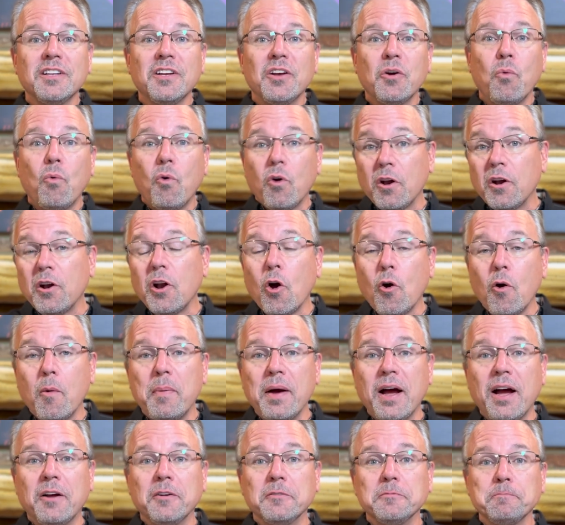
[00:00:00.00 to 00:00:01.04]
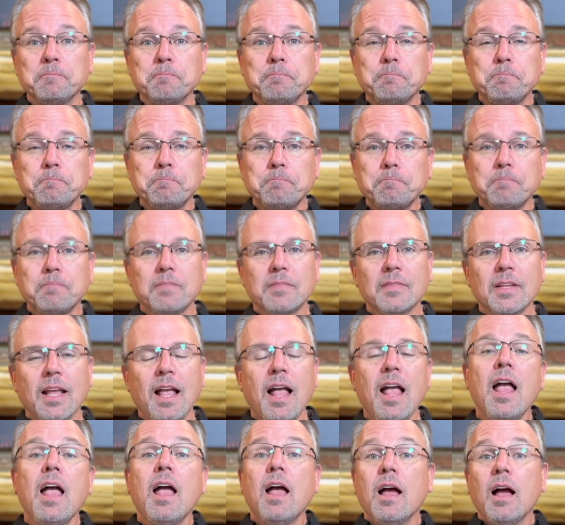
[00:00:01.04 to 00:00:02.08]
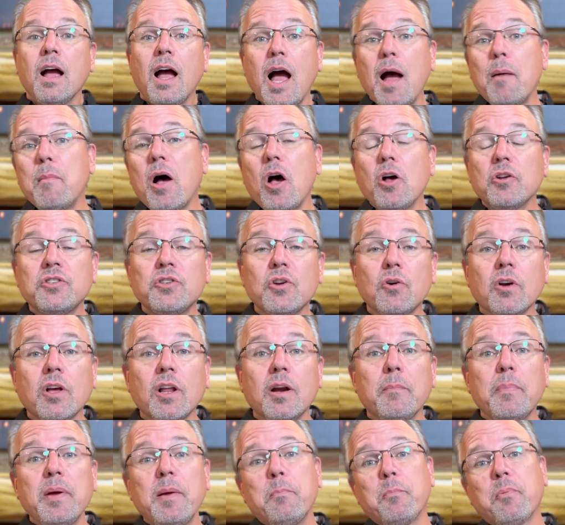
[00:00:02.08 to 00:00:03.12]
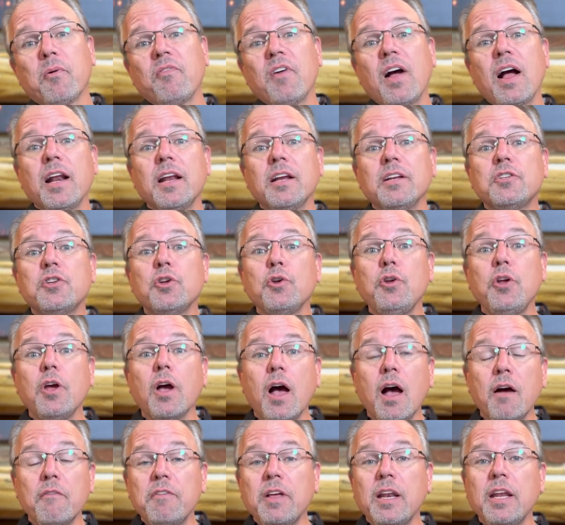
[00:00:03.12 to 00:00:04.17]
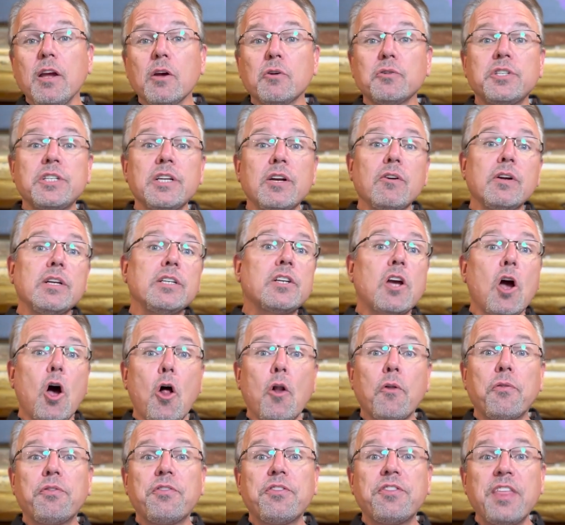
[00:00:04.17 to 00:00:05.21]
want to know about. I'm also going to be providing to you a video series called